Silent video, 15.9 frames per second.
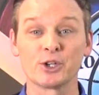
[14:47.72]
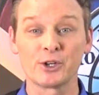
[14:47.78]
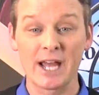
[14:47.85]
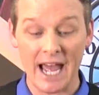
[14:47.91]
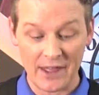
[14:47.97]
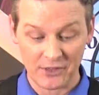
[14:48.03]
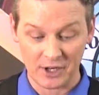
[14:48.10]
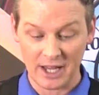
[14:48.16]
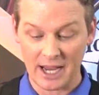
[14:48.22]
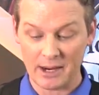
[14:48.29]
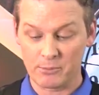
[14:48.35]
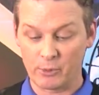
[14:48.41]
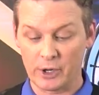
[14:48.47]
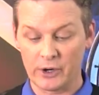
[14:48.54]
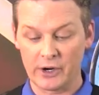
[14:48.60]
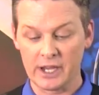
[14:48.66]
learn at the
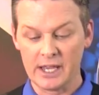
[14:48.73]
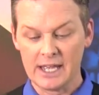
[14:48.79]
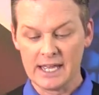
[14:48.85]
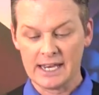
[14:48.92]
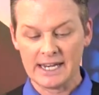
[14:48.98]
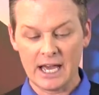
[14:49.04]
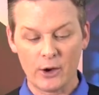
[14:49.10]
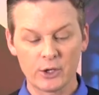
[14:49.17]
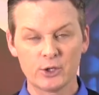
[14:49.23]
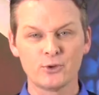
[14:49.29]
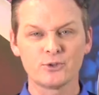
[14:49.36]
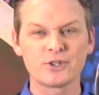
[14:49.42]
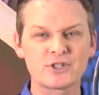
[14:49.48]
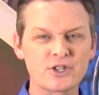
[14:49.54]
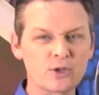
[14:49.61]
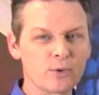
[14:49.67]
library. Now it
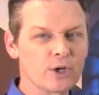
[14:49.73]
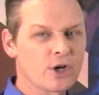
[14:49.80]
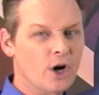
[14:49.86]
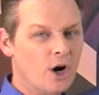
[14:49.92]
uses three